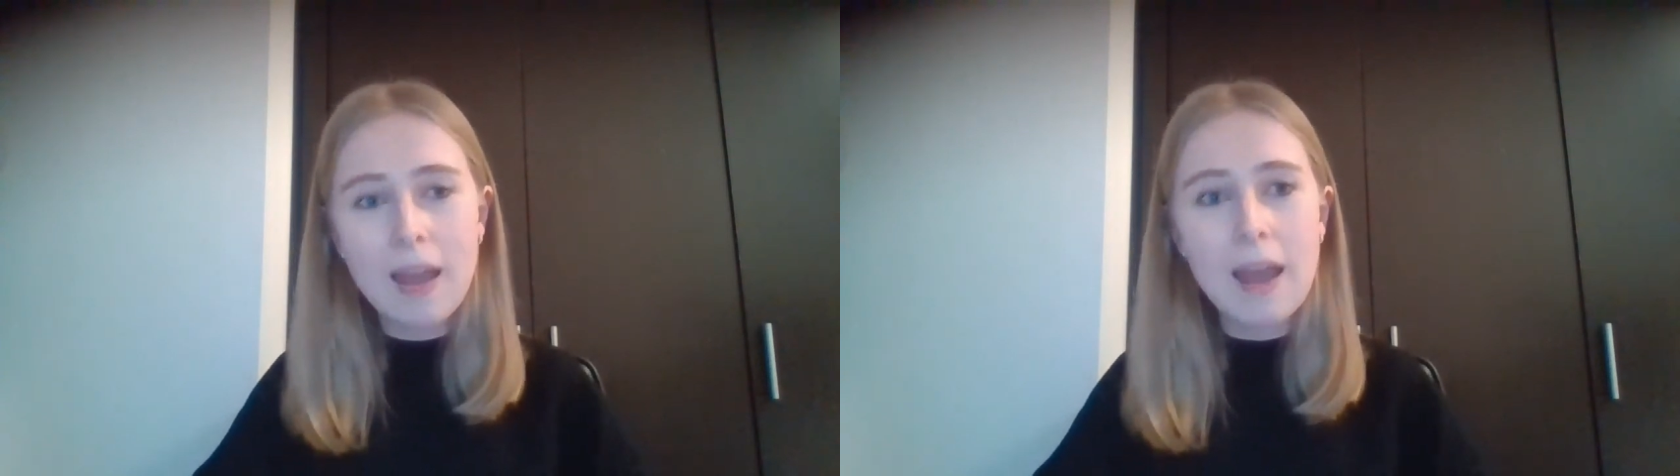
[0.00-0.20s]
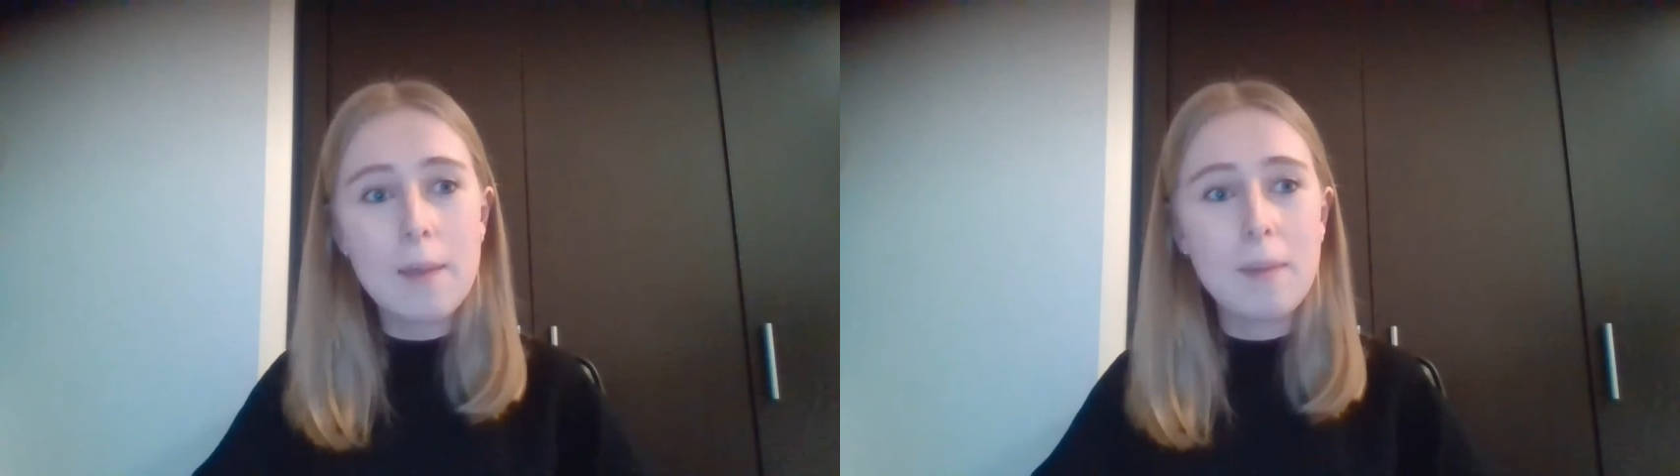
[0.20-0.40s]

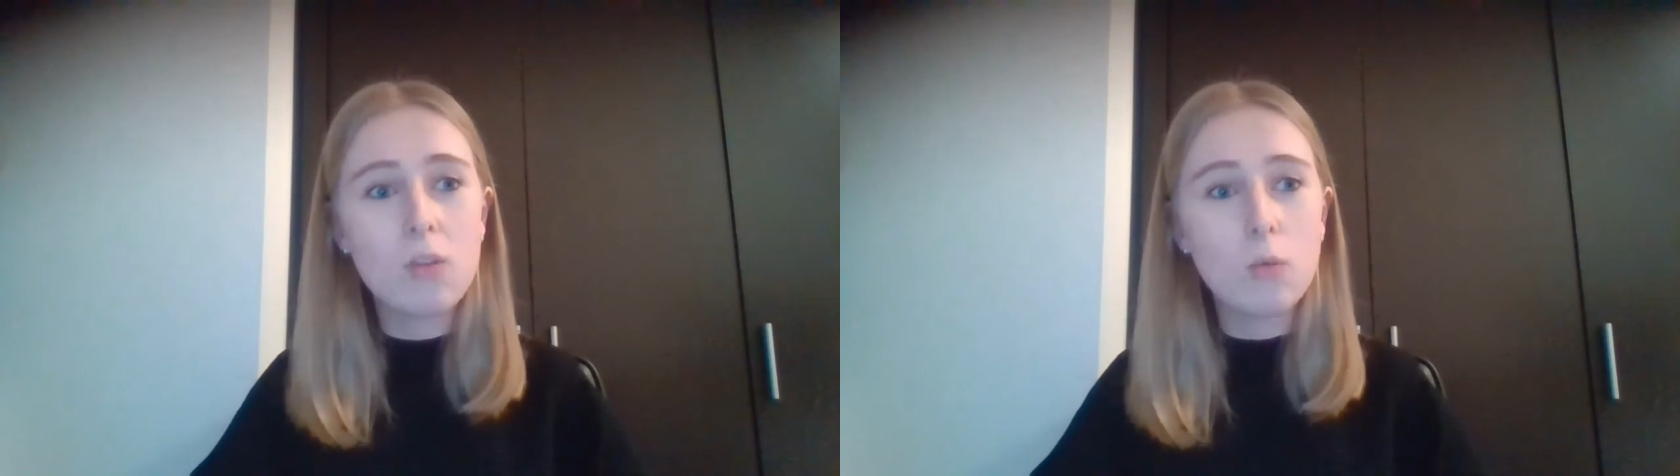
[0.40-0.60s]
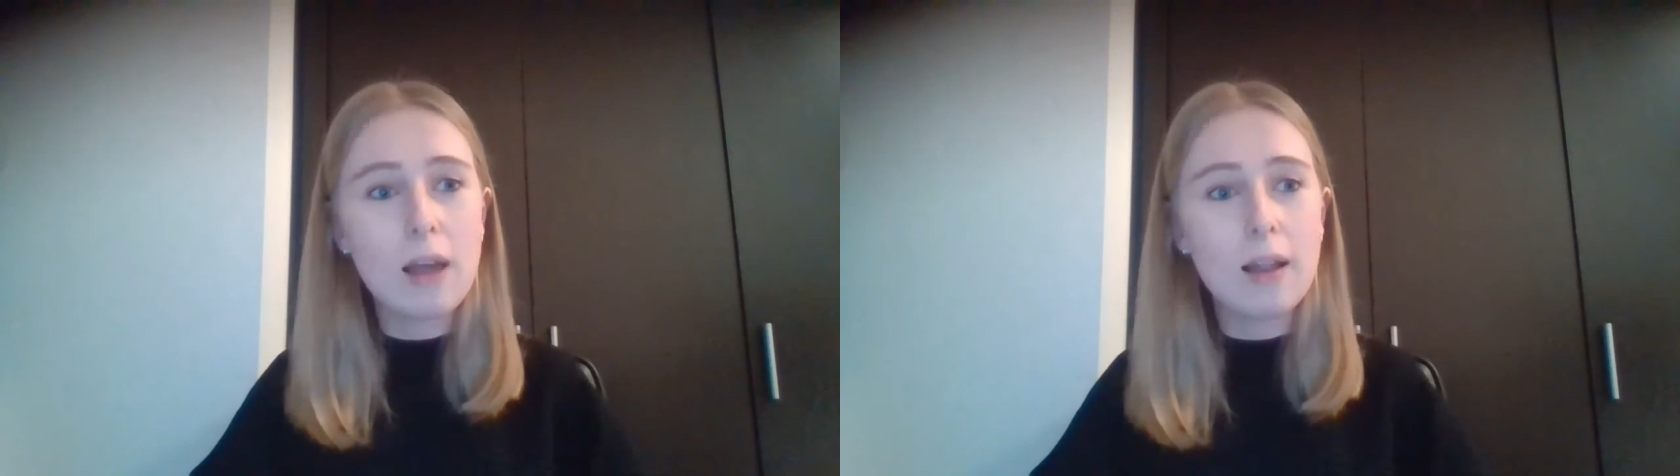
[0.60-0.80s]
as
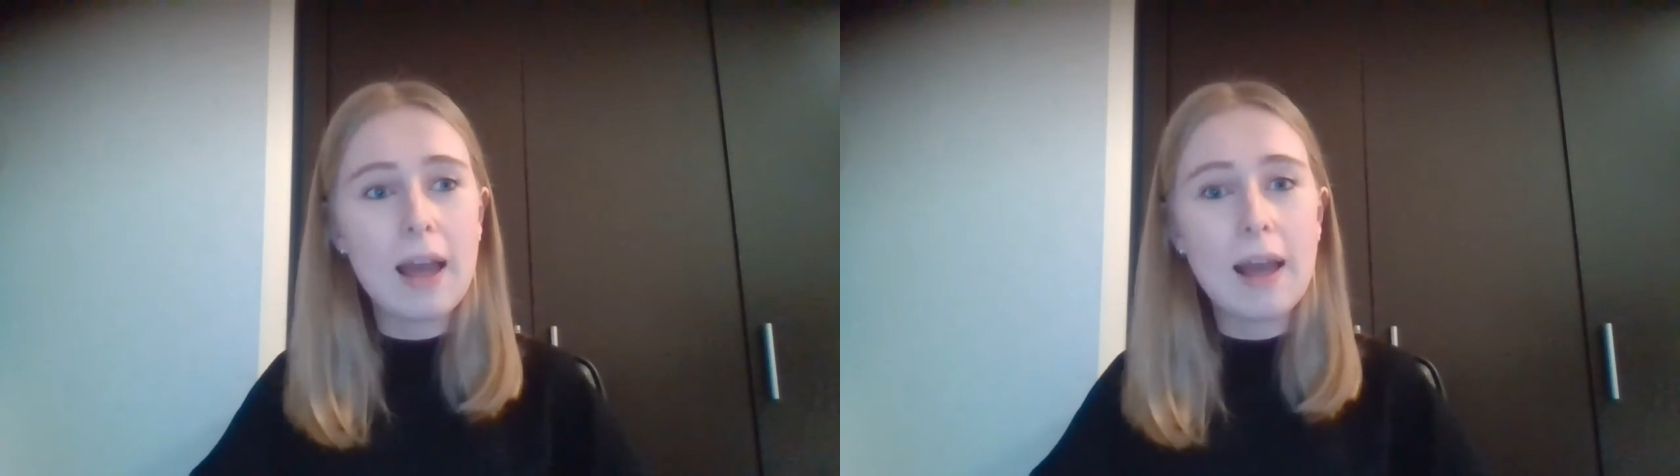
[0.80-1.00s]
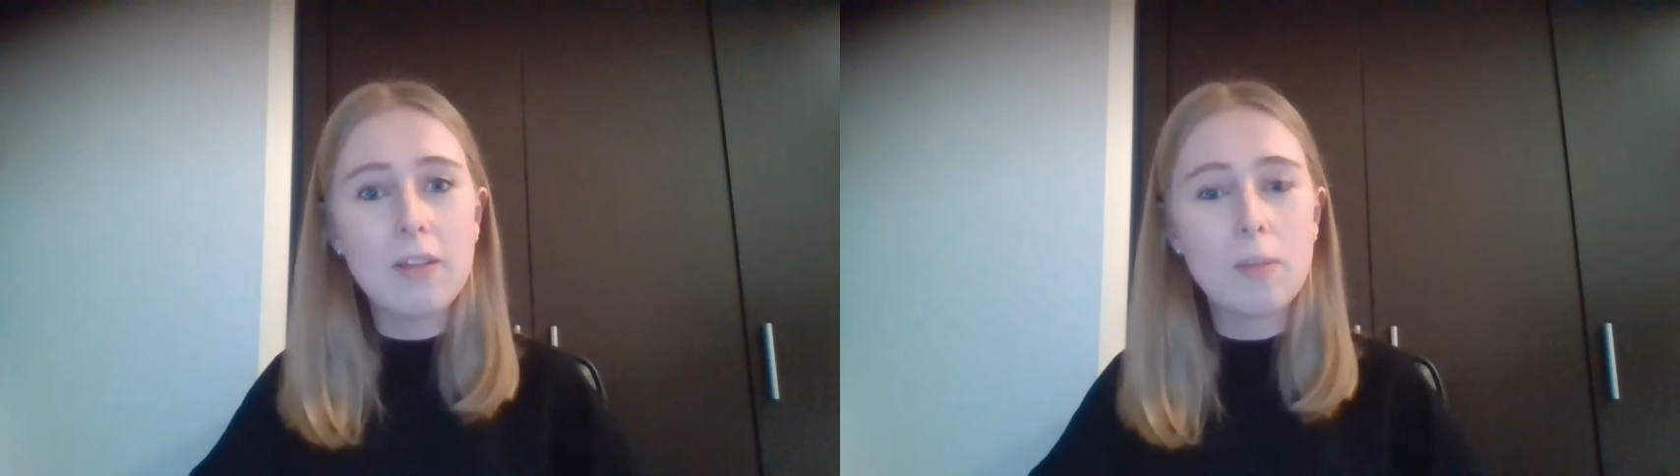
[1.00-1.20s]
well
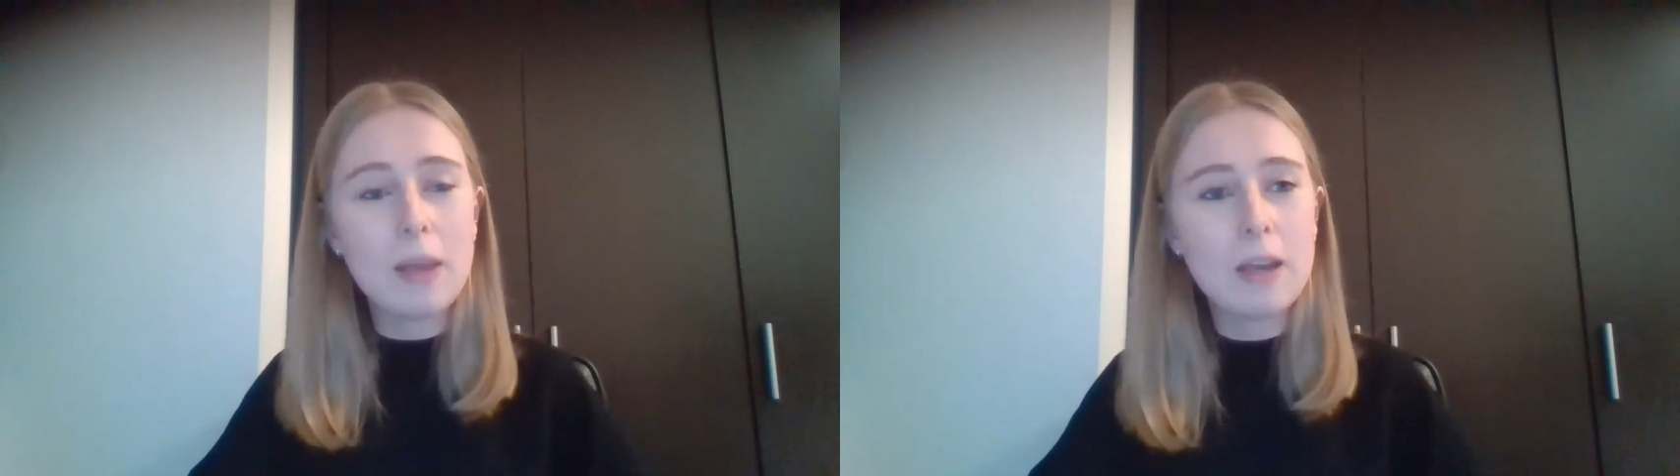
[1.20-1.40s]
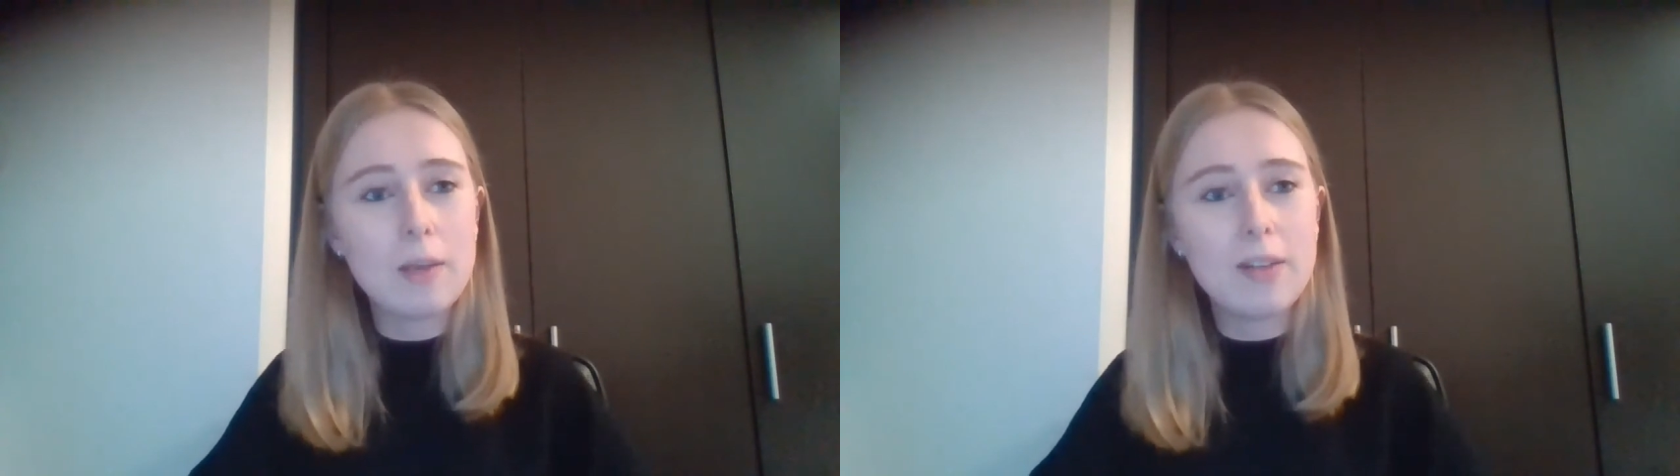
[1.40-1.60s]
as
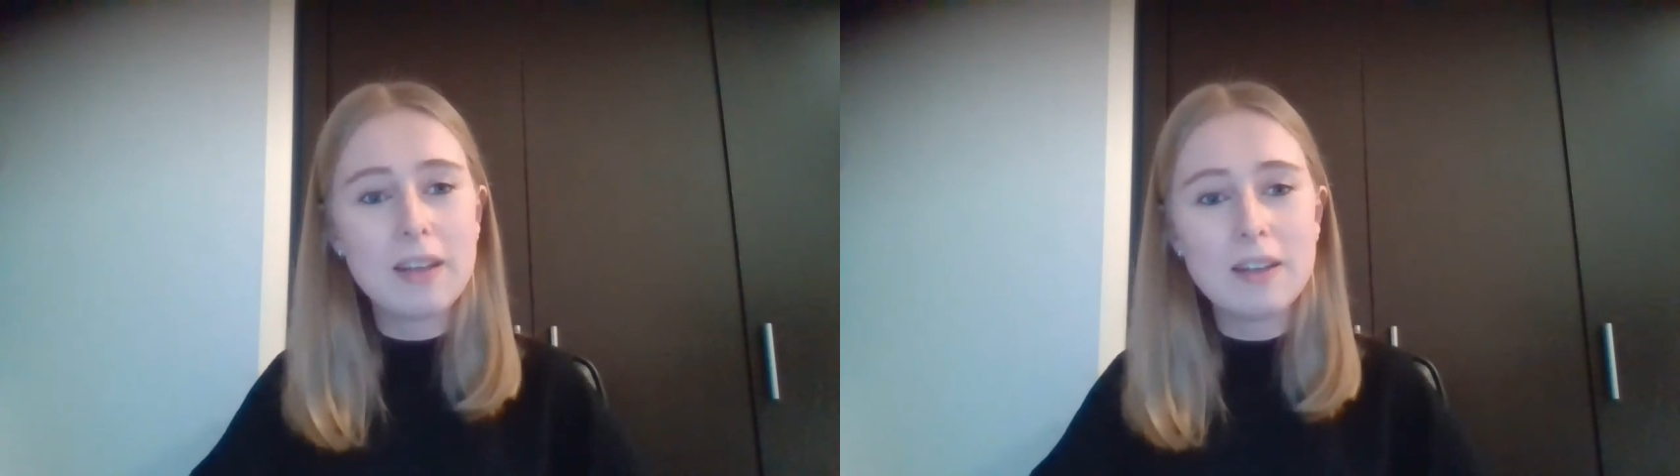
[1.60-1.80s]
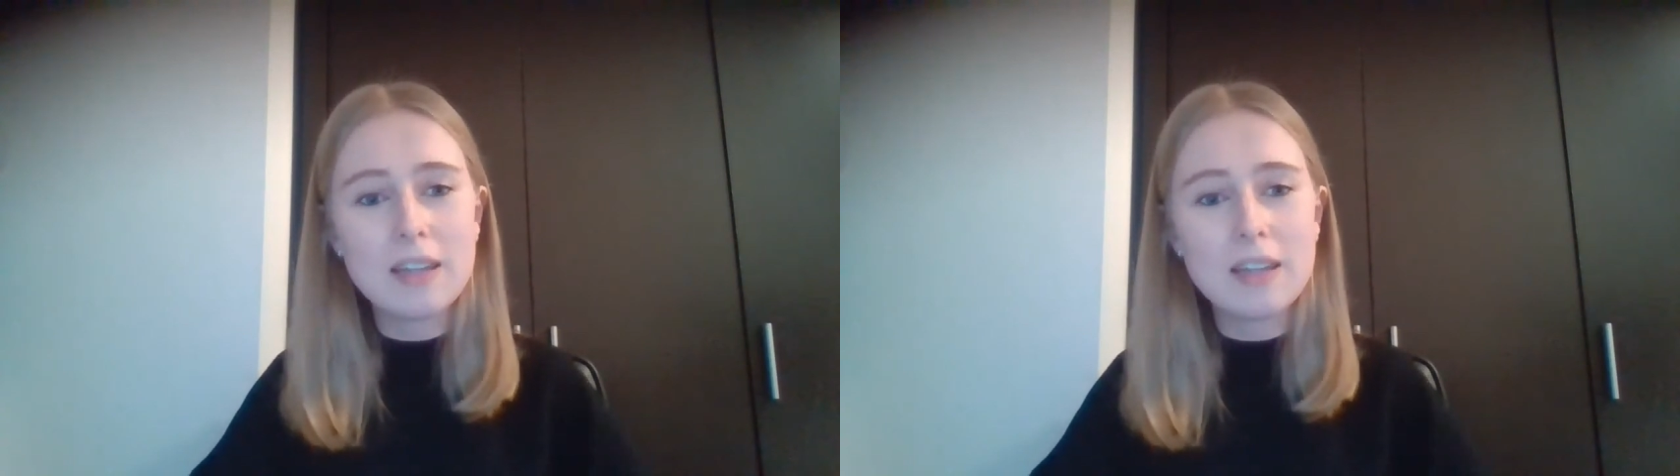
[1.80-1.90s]
PwC